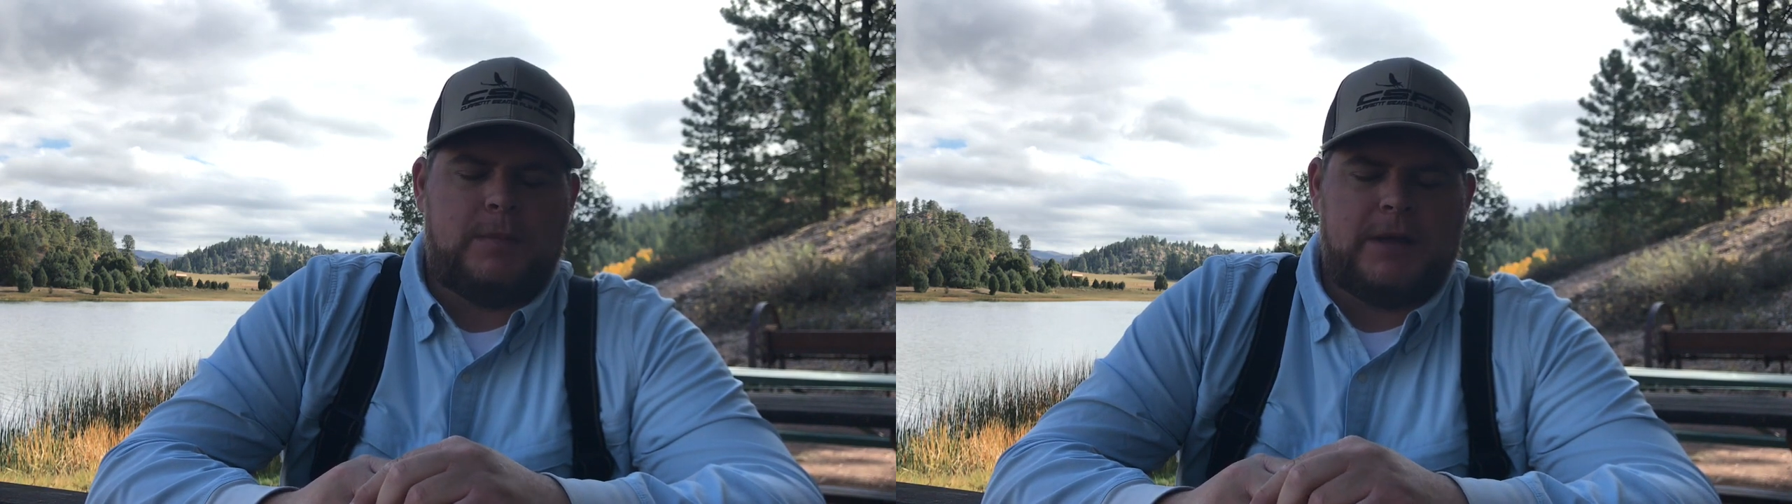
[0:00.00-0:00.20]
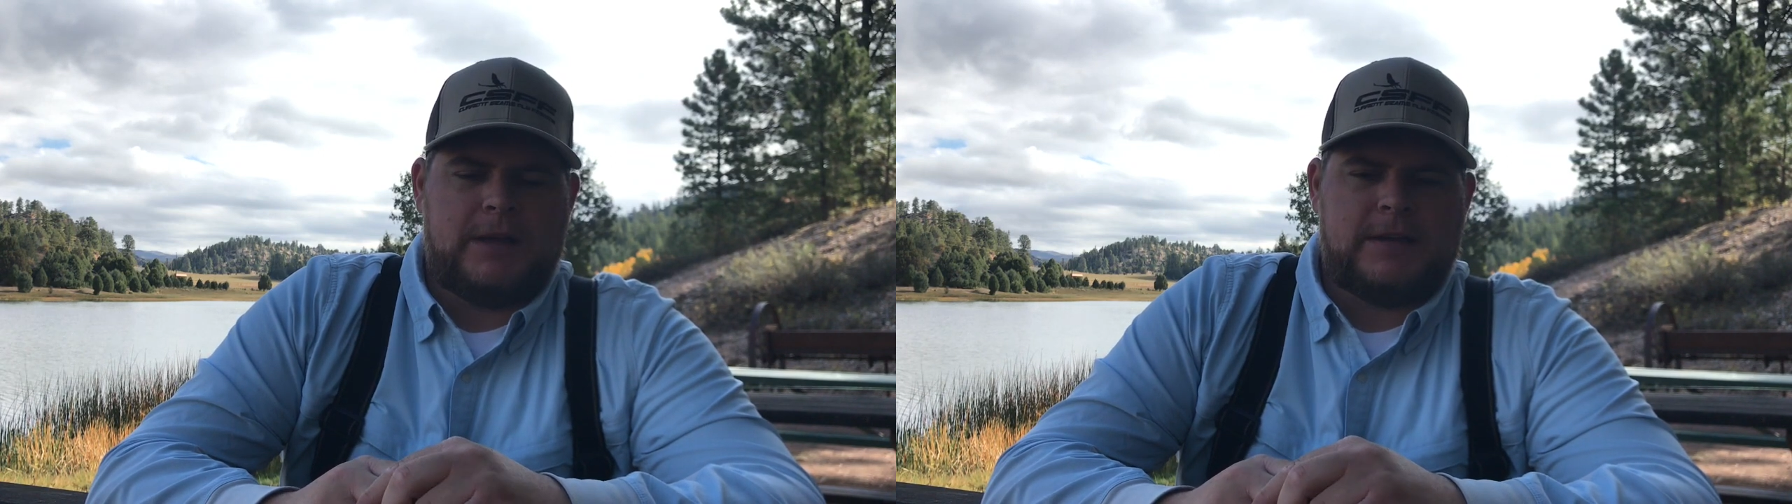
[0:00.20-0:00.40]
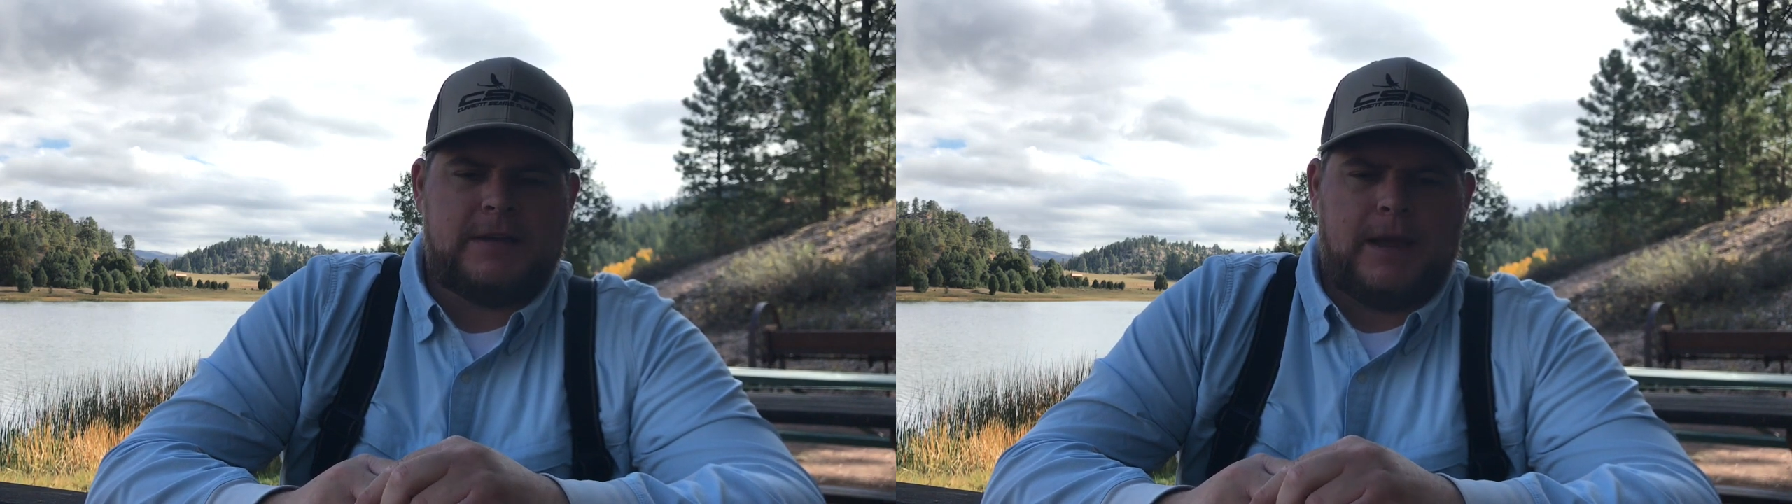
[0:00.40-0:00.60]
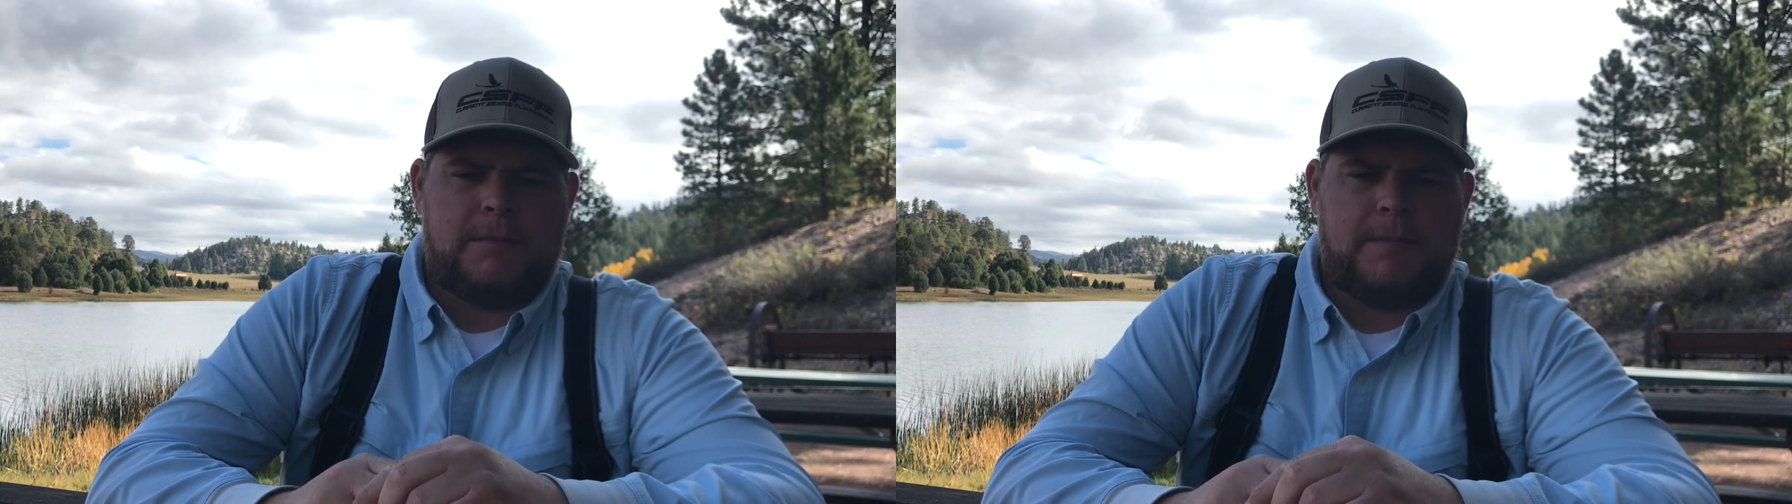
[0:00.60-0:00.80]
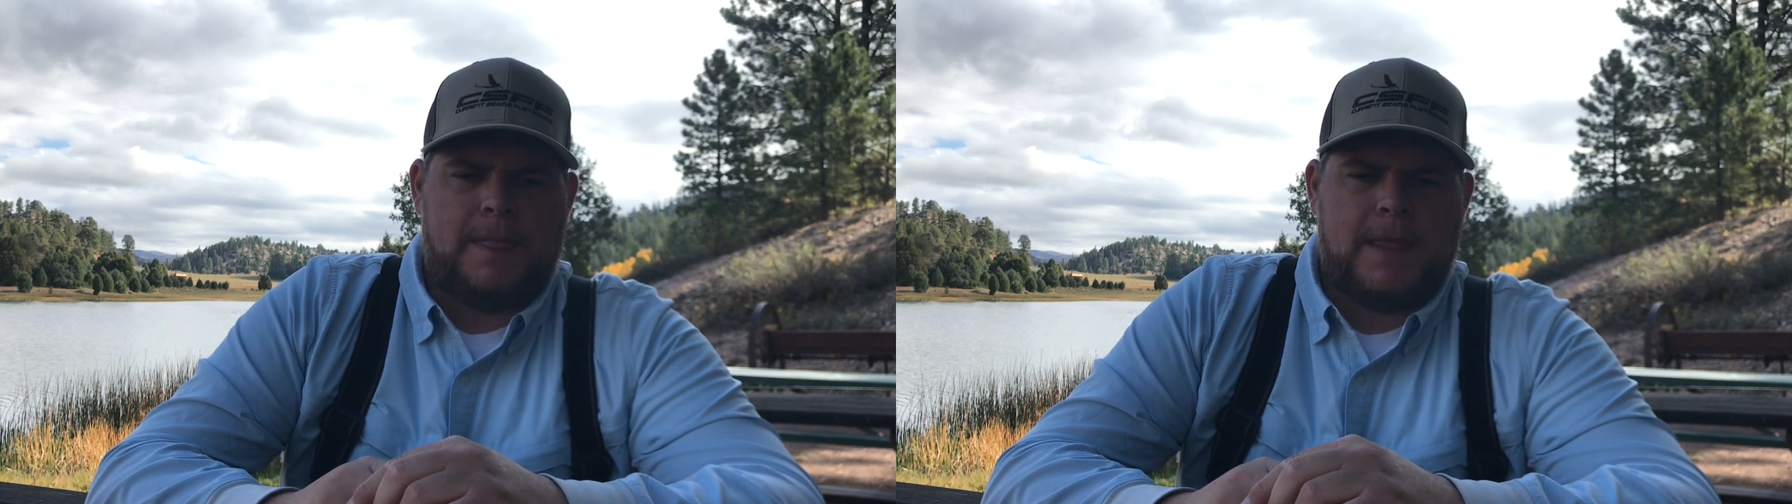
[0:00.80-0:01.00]
it'll be a good
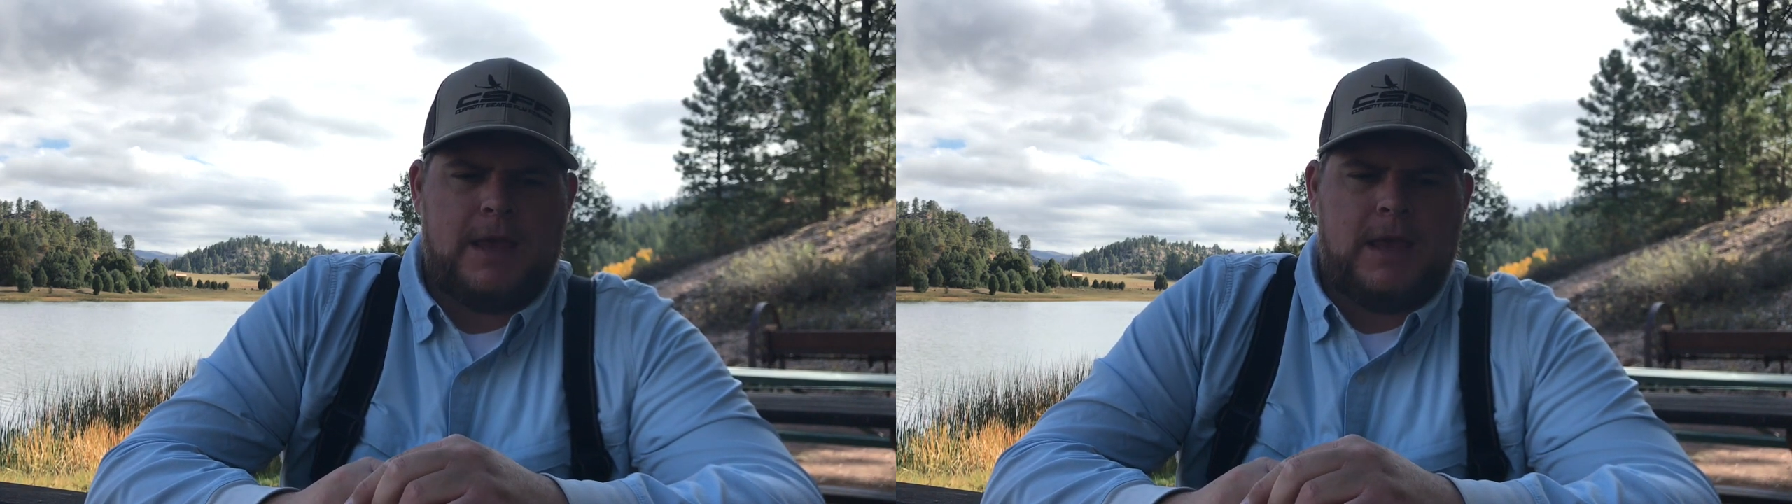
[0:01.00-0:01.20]
time.